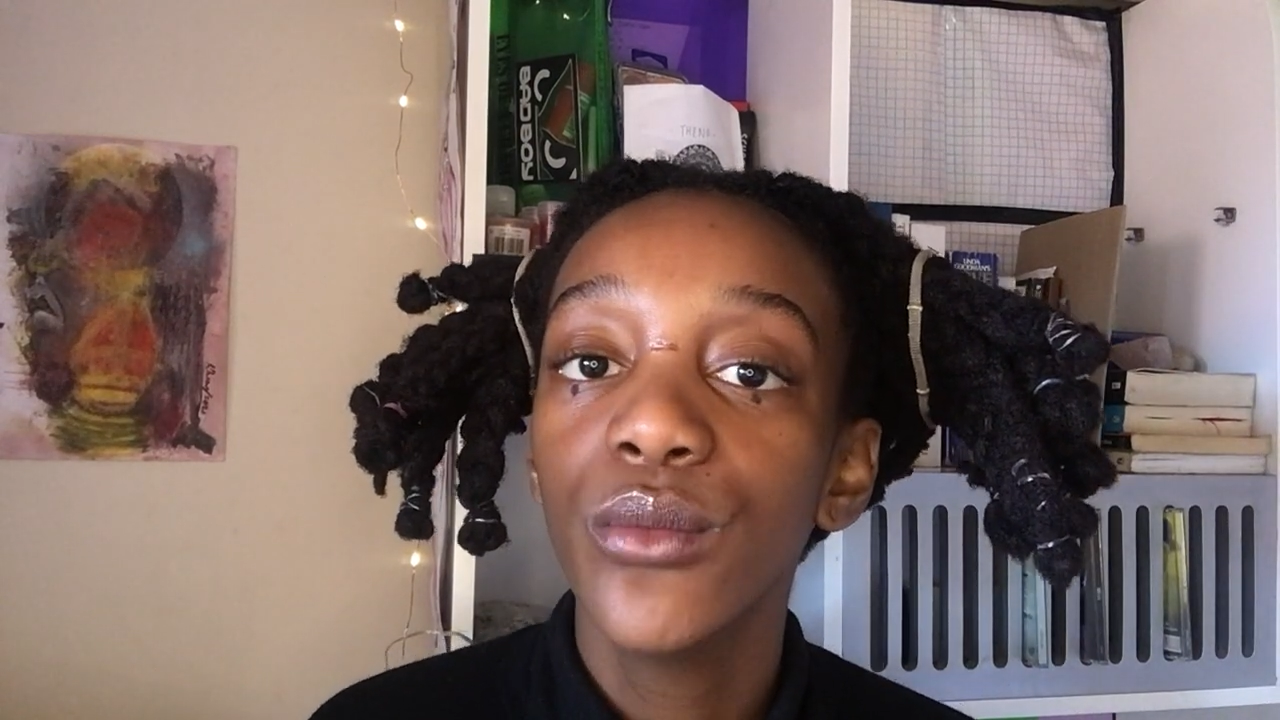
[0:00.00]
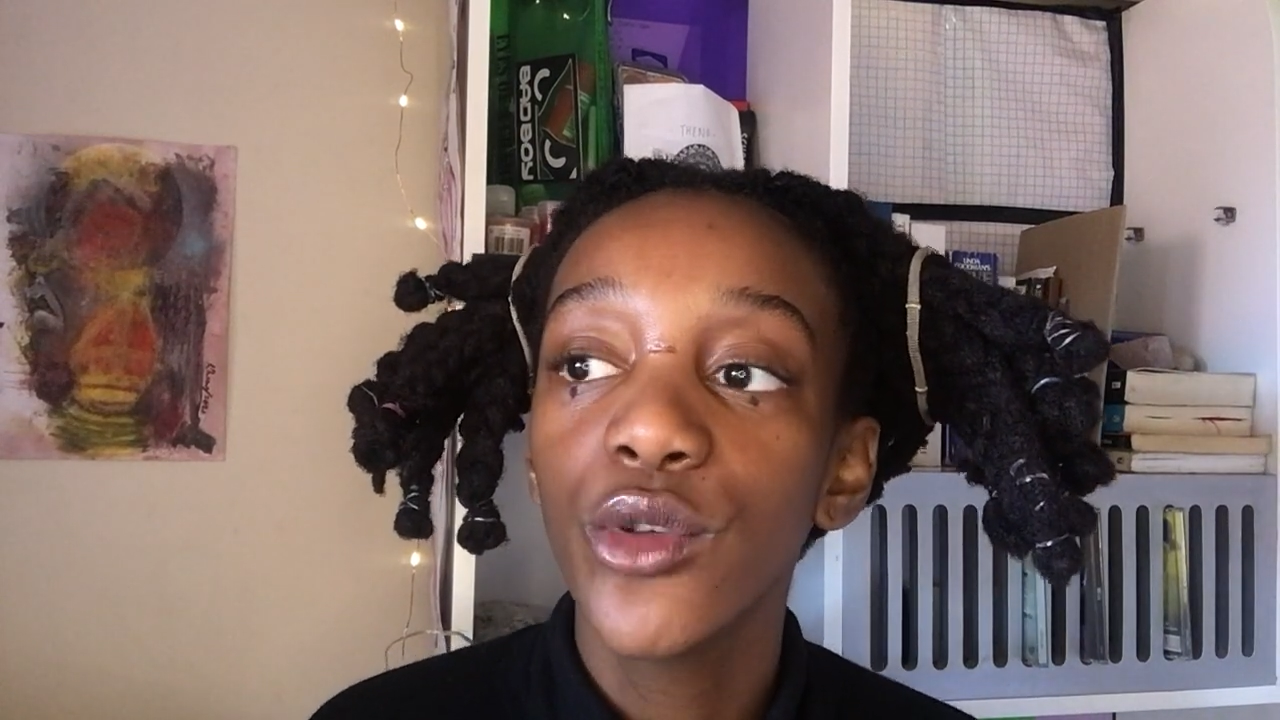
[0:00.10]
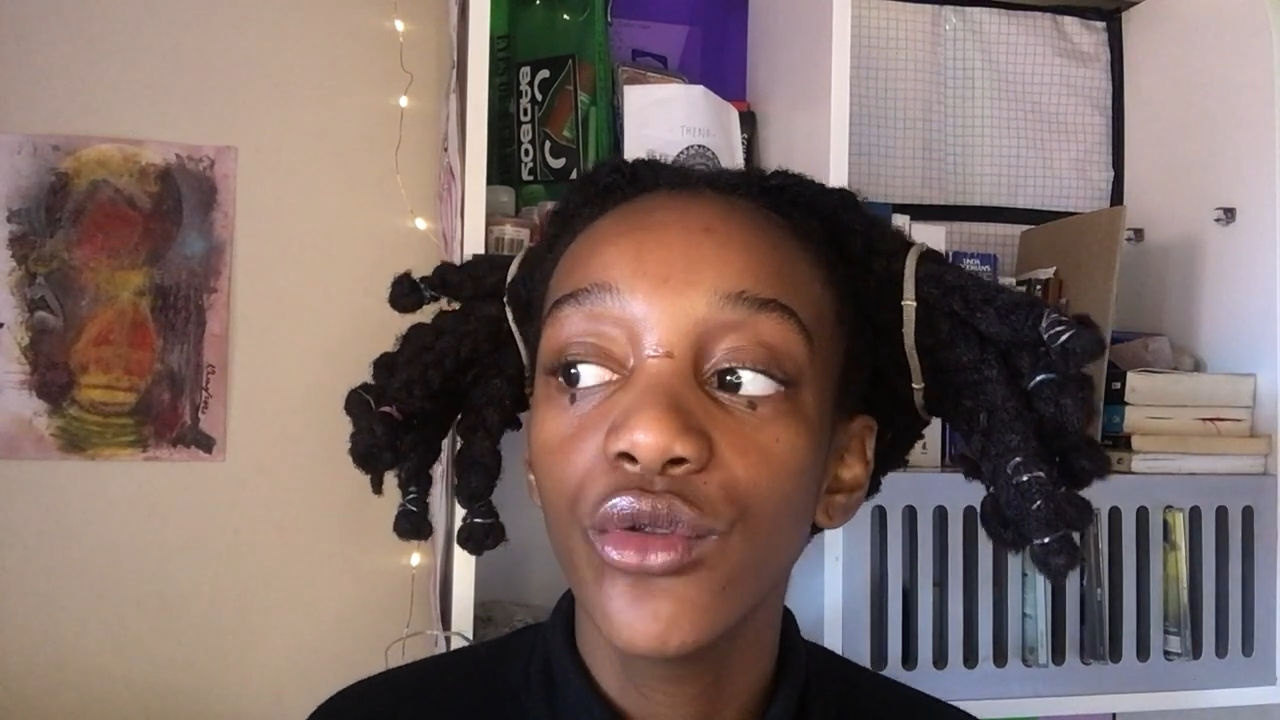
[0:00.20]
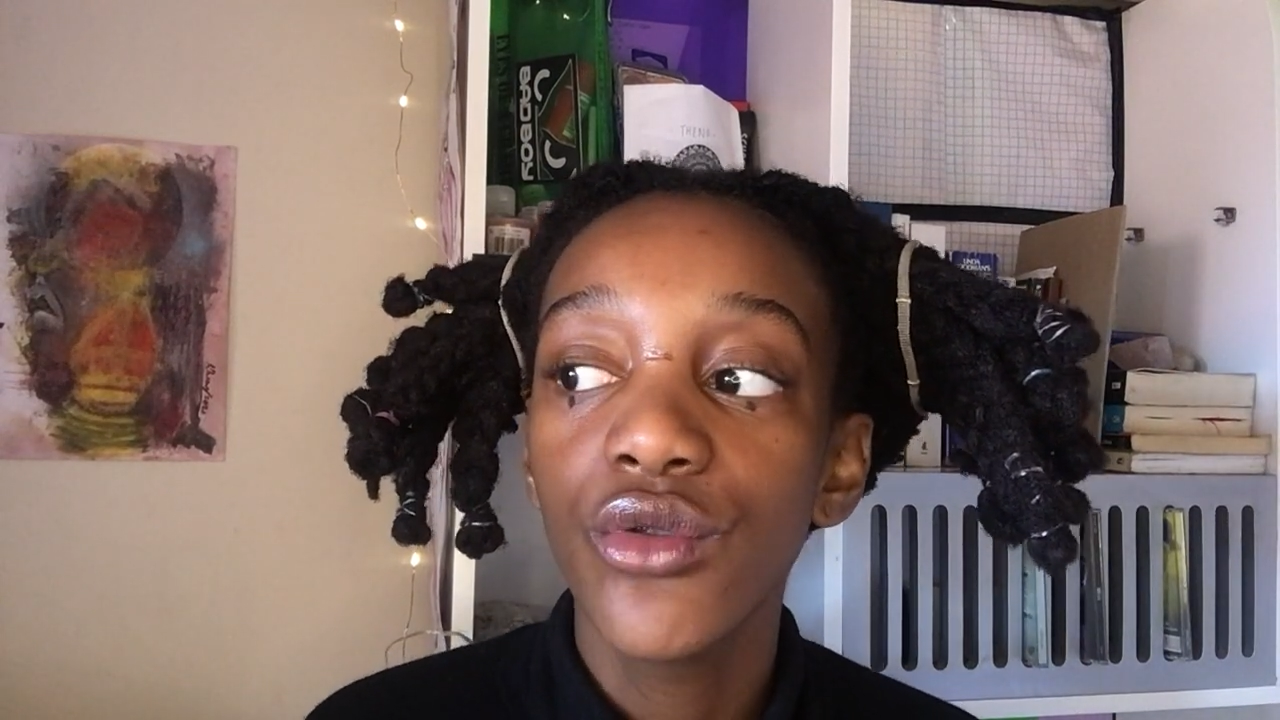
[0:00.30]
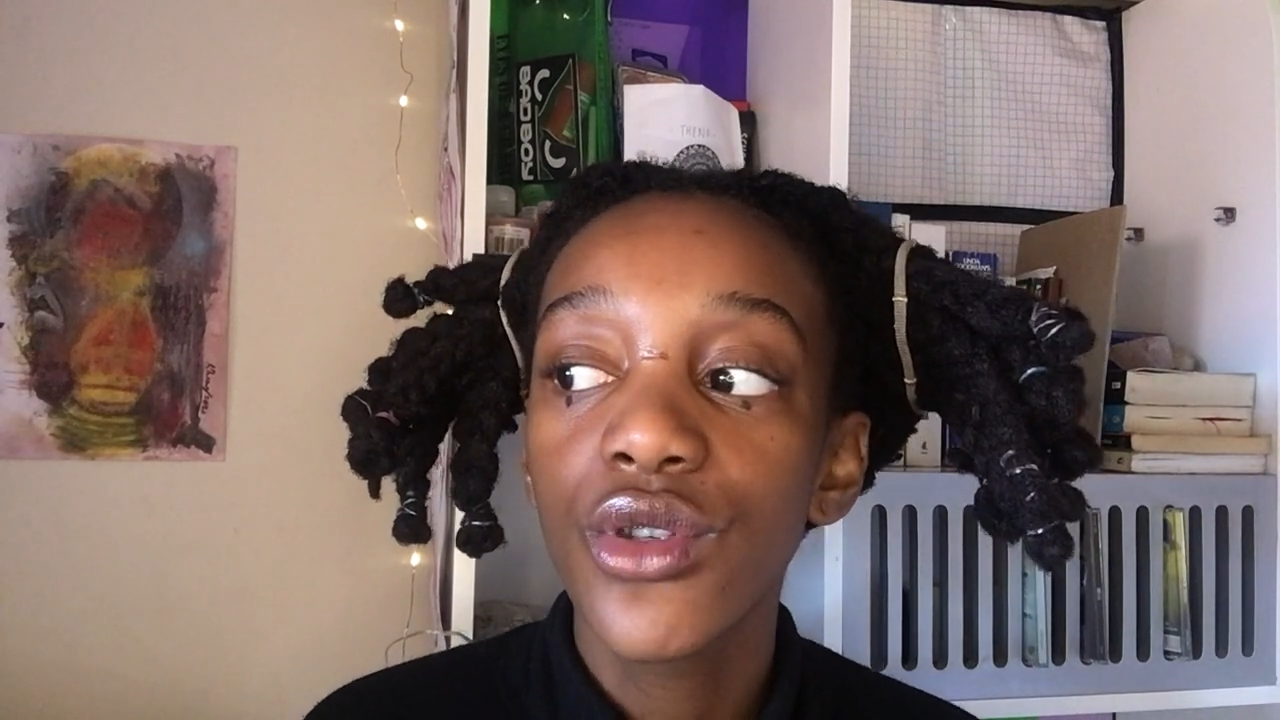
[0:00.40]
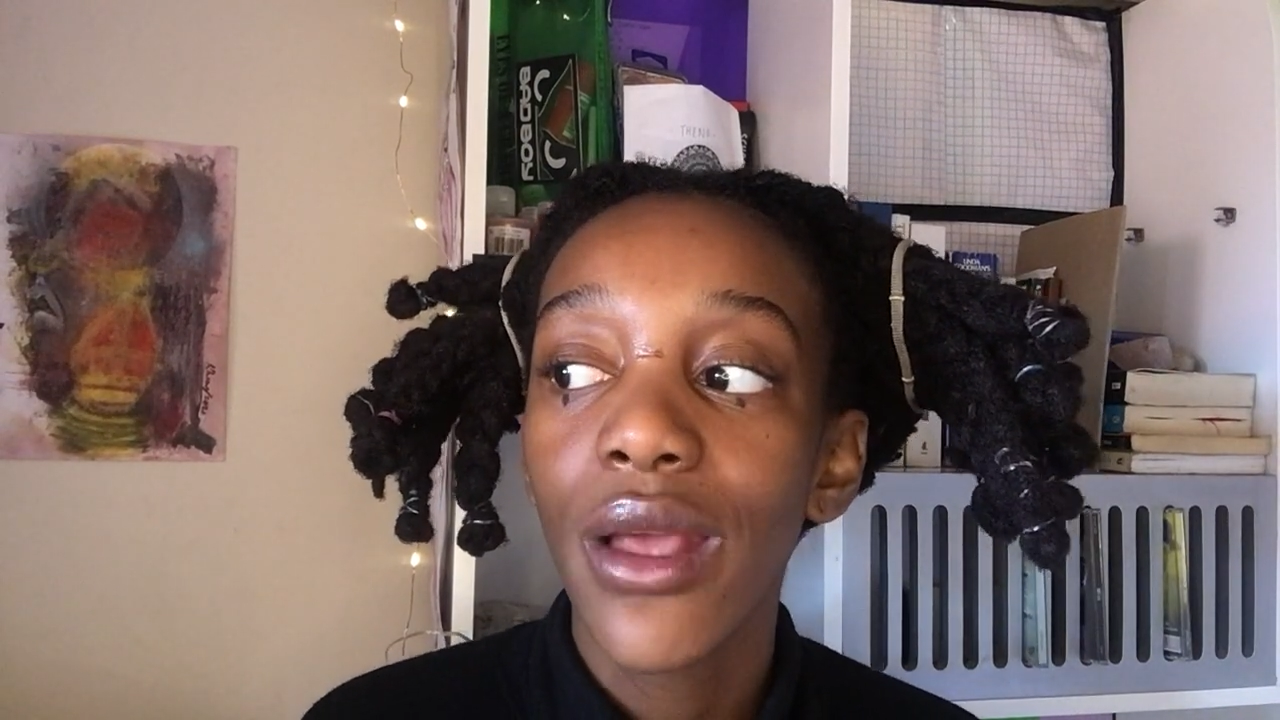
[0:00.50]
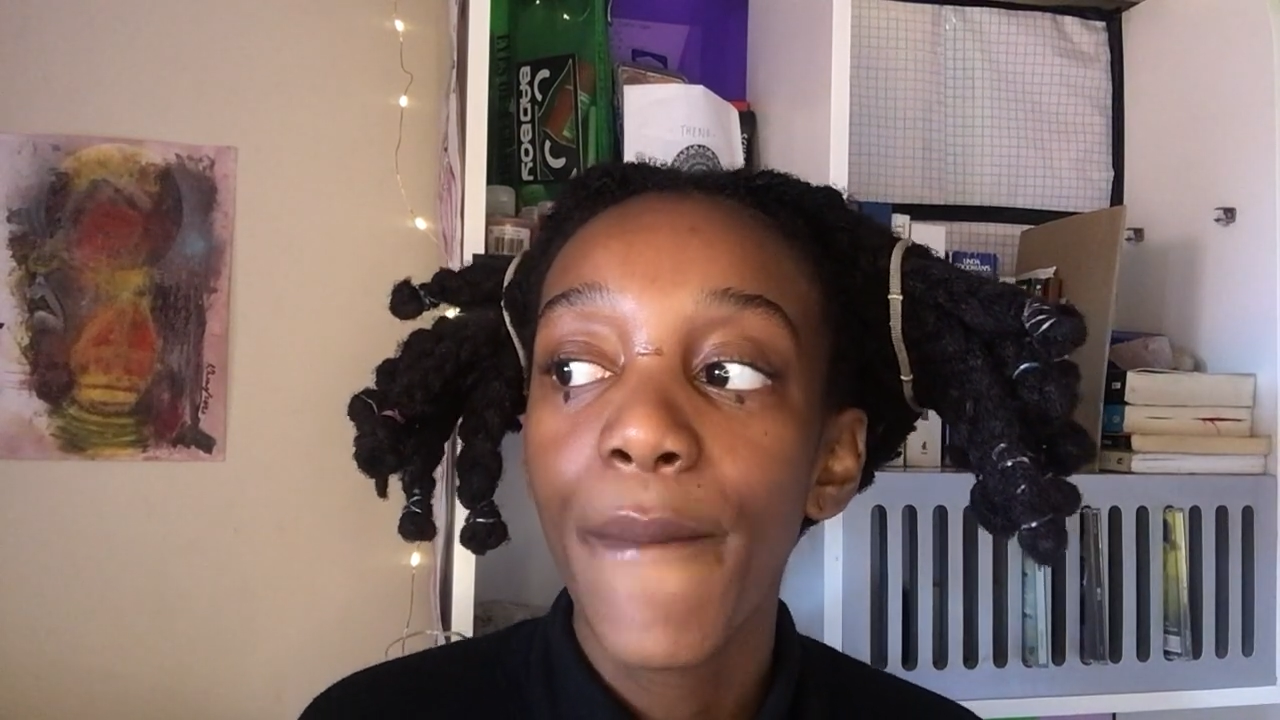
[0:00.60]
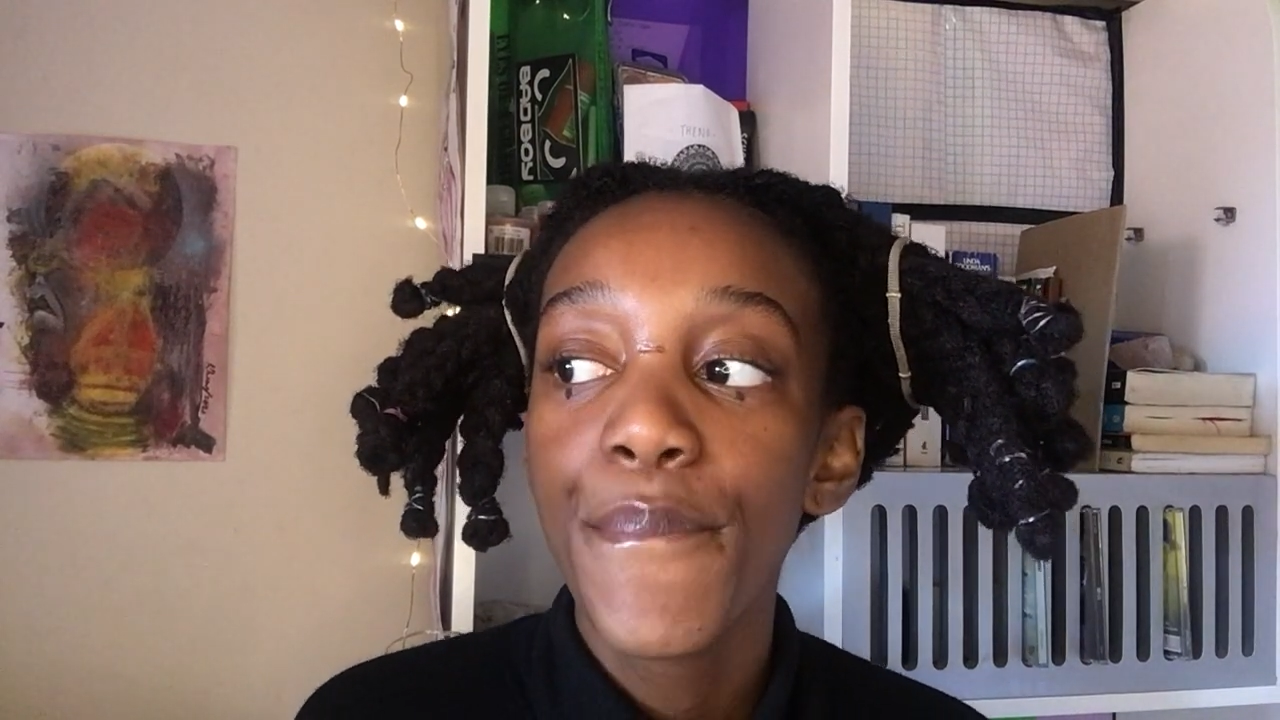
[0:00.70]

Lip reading: Moons,